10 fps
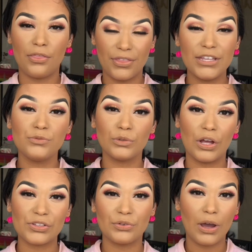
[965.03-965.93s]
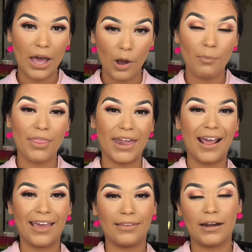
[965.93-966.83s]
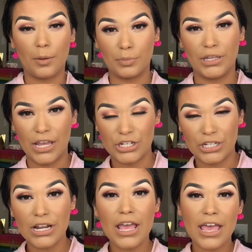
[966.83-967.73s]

This will also help that highlight application.